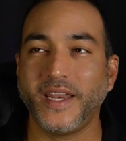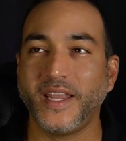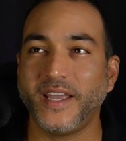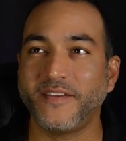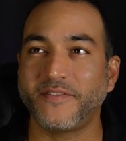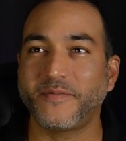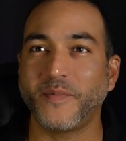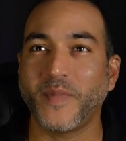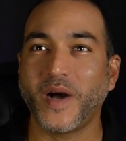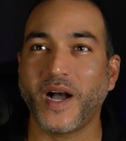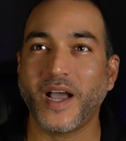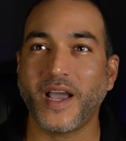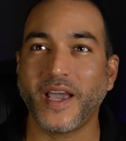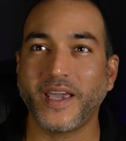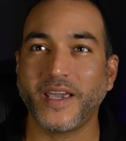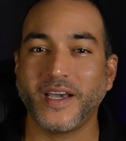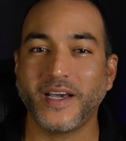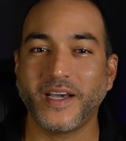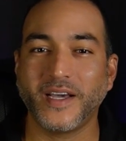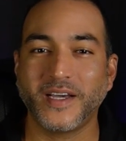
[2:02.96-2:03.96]
And if
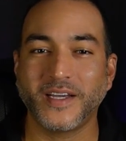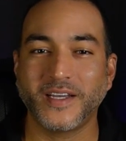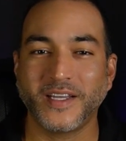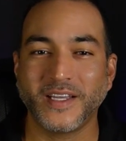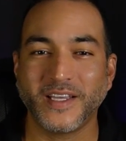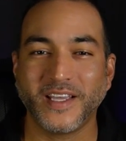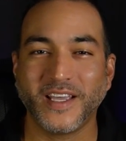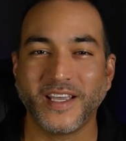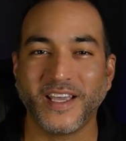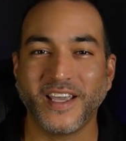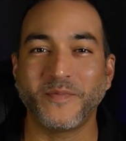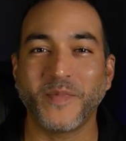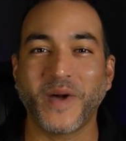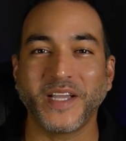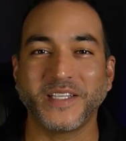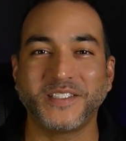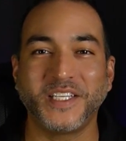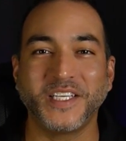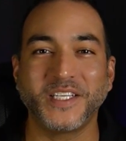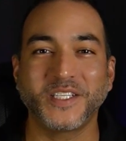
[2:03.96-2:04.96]

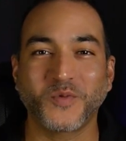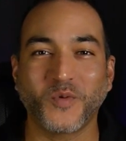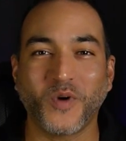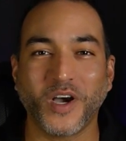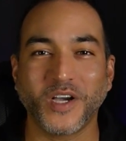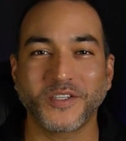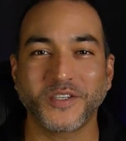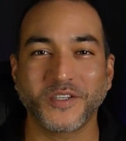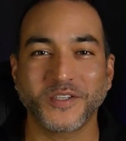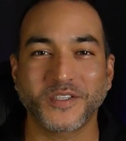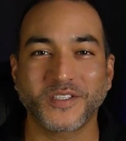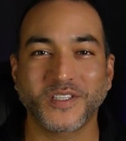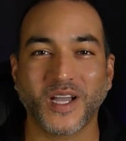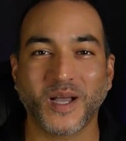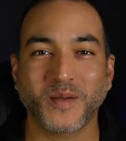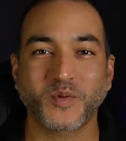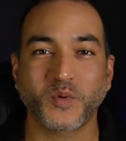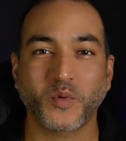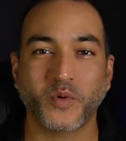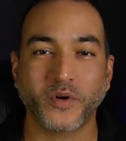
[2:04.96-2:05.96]
my dishwasher
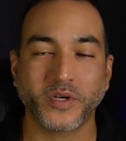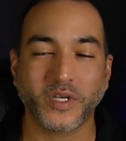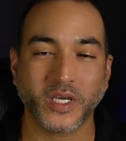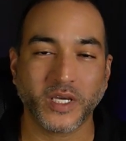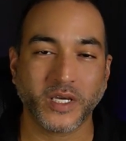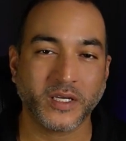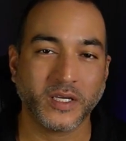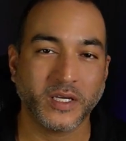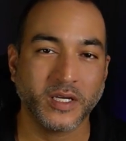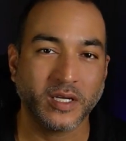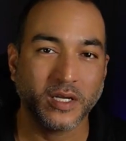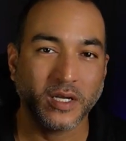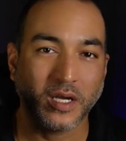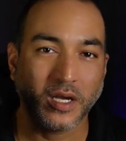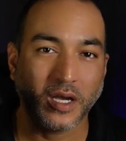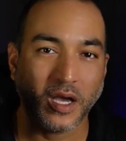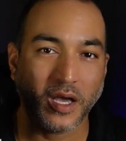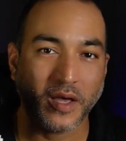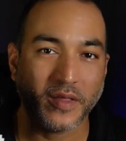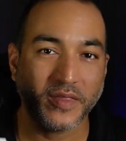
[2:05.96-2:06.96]
stops working,
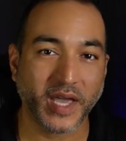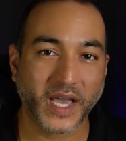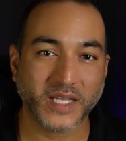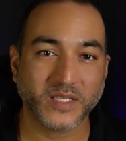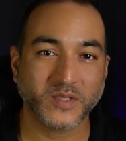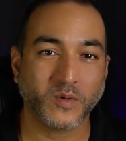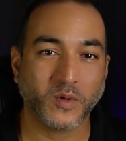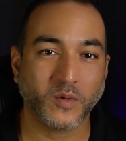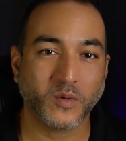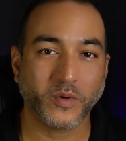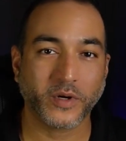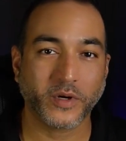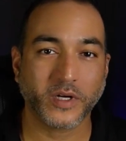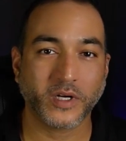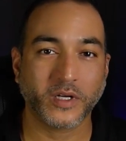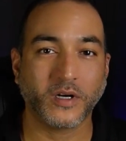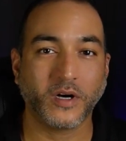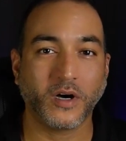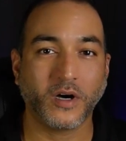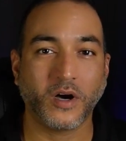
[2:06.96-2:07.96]
that's when
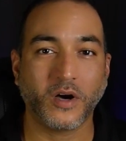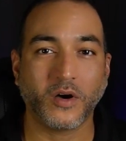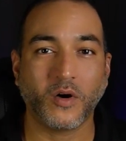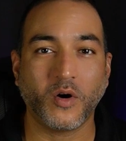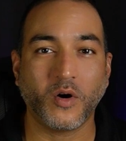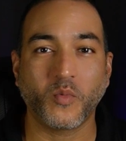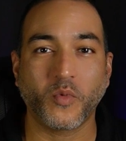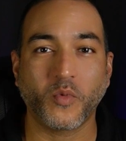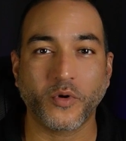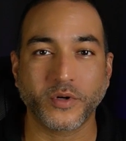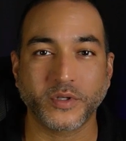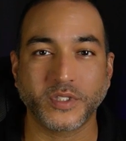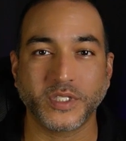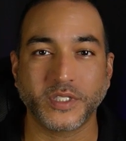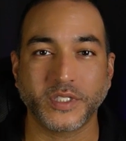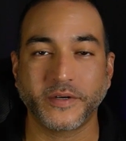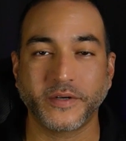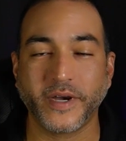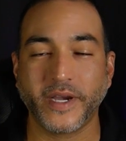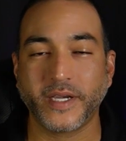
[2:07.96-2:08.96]
we're going to call home
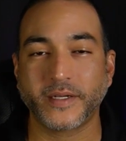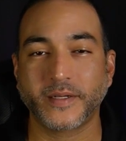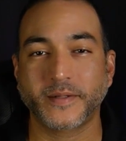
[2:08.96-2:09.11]
warranty,